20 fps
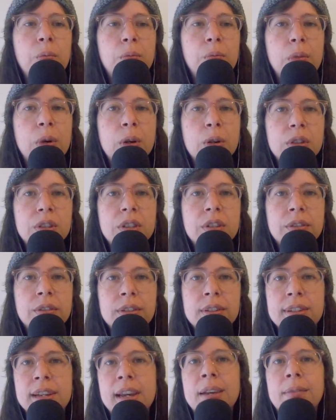most of the
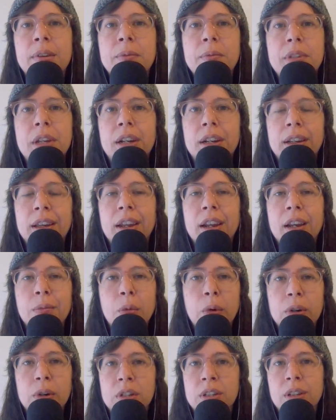time I'm dedicating
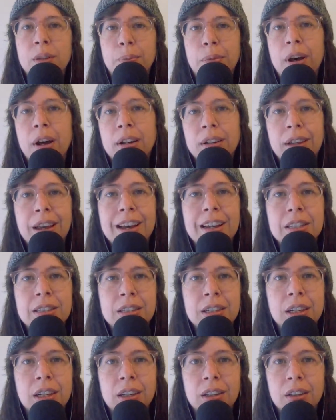more to the
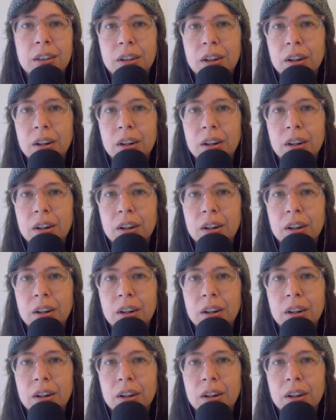podcasting and the